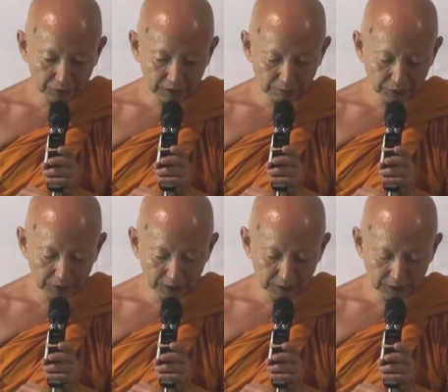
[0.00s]

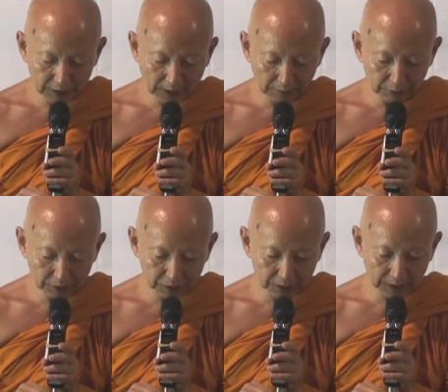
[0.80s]
reappeared in
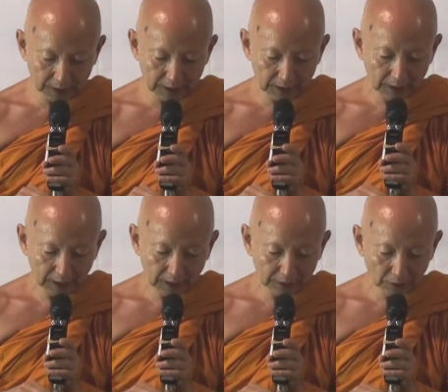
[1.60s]
humble state
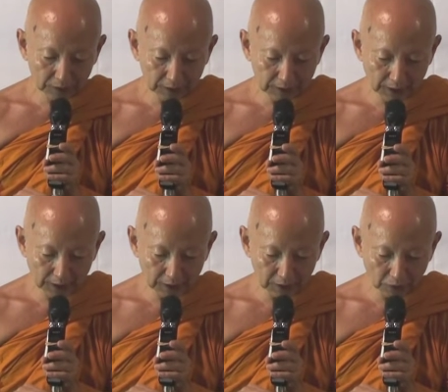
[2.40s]
and not
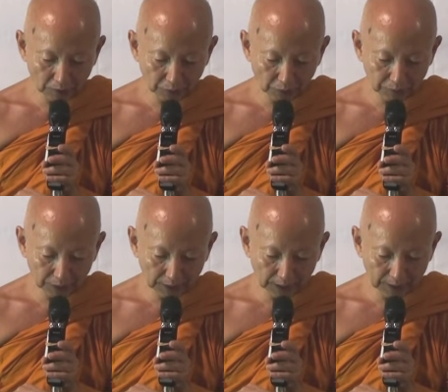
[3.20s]
attain your
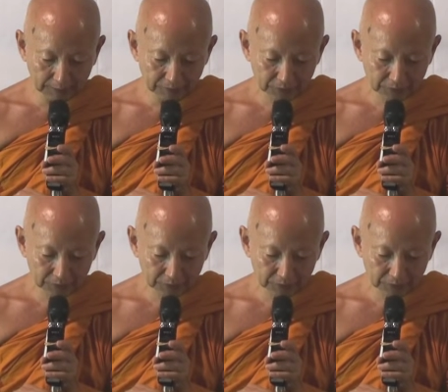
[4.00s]
proper rank.